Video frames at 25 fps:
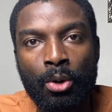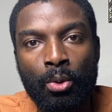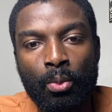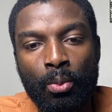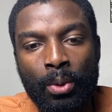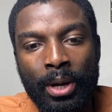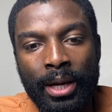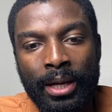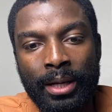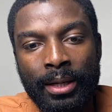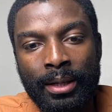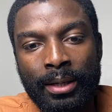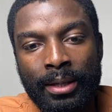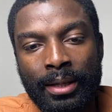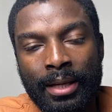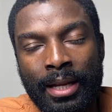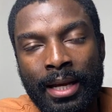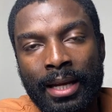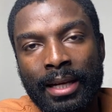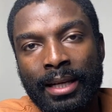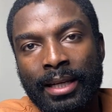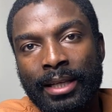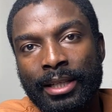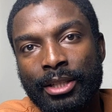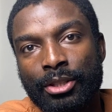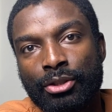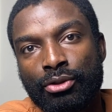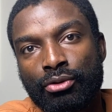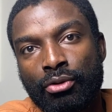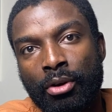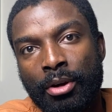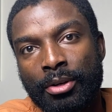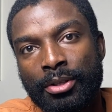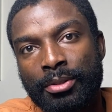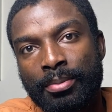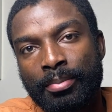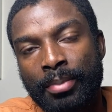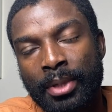when their lease
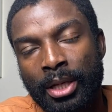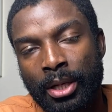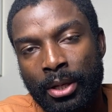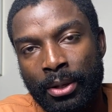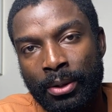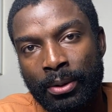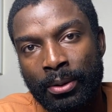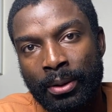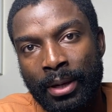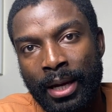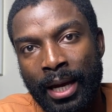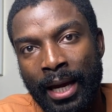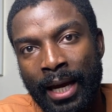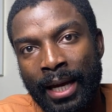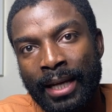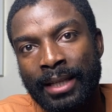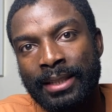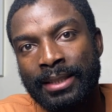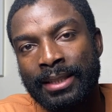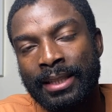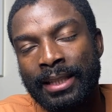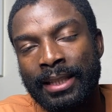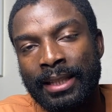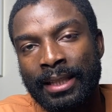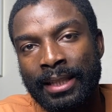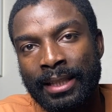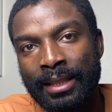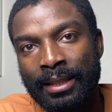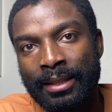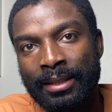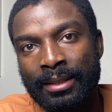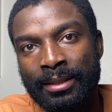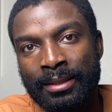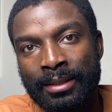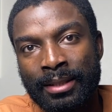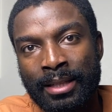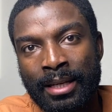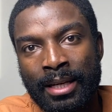drops below 80
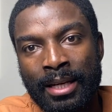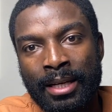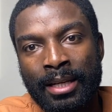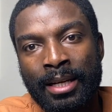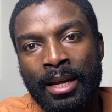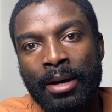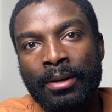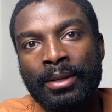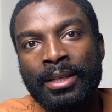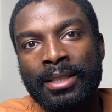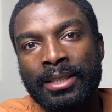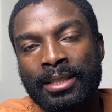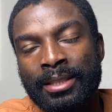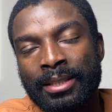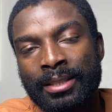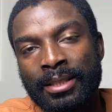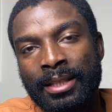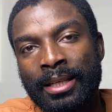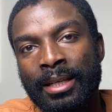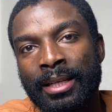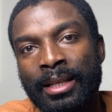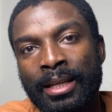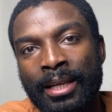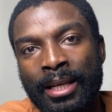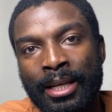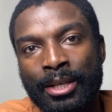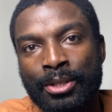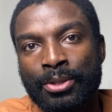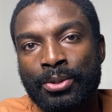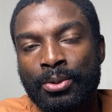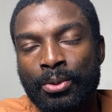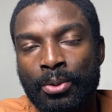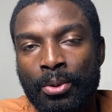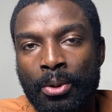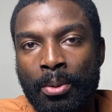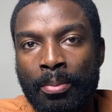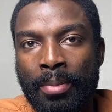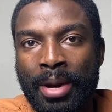years. Now, this is an
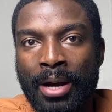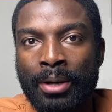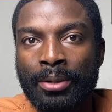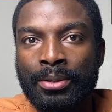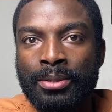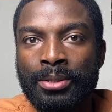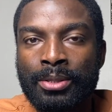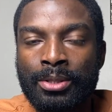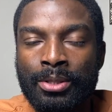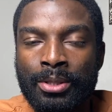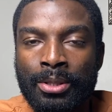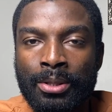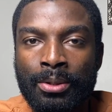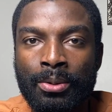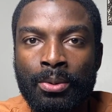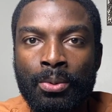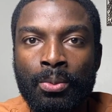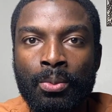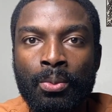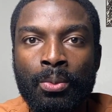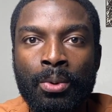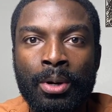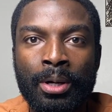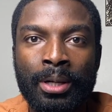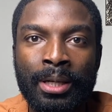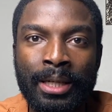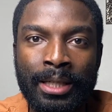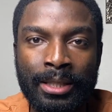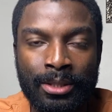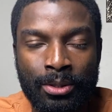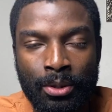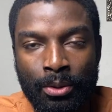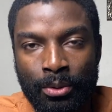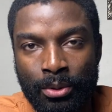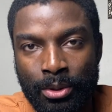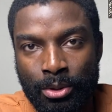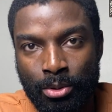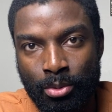additional amount to what
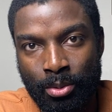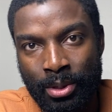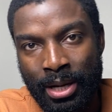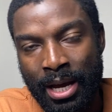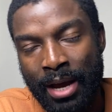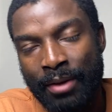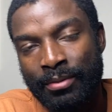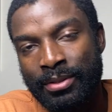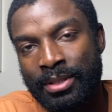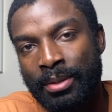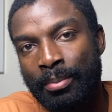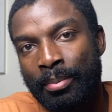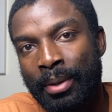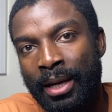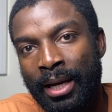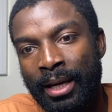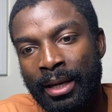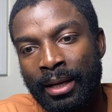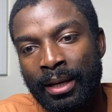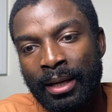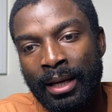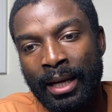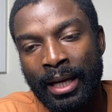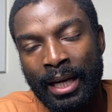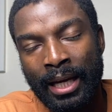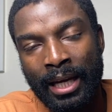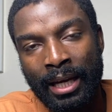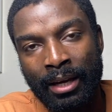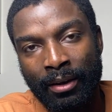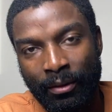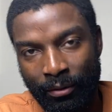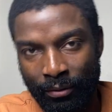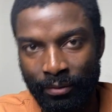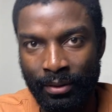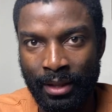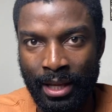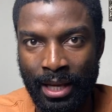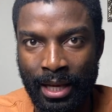leaseholders would have to pay
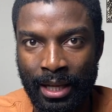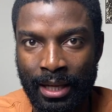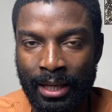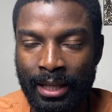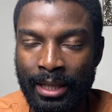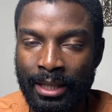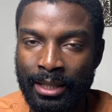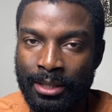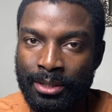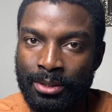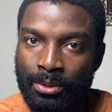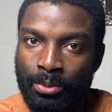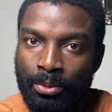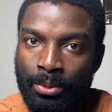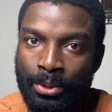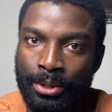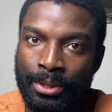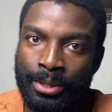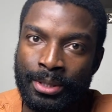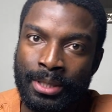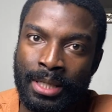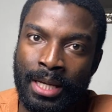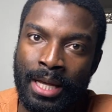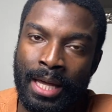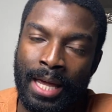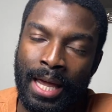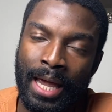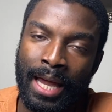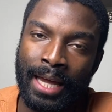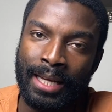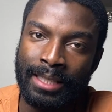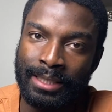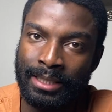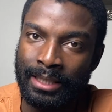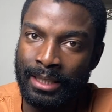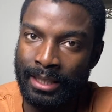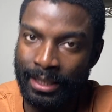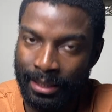if their lease was
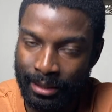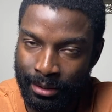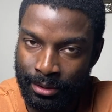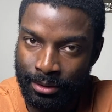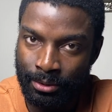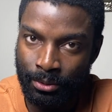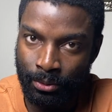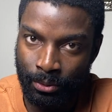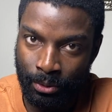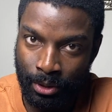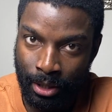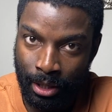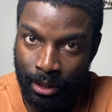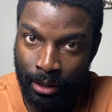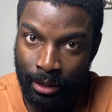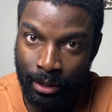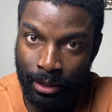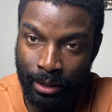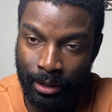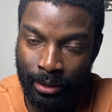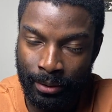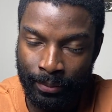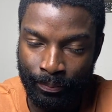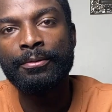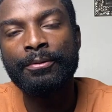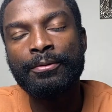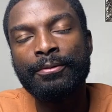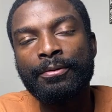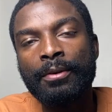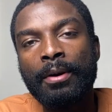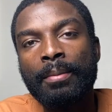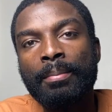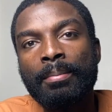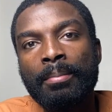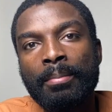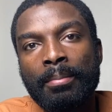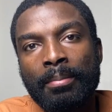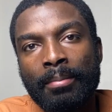80 years or longer.
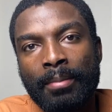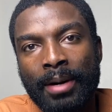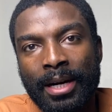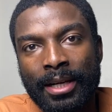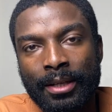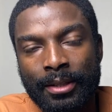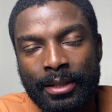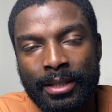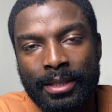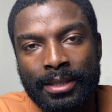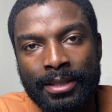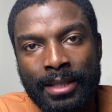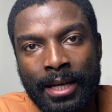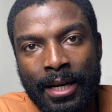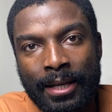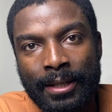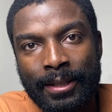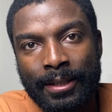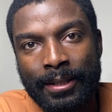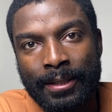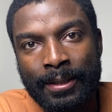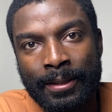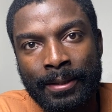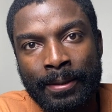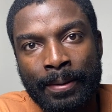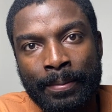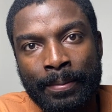From my understanding,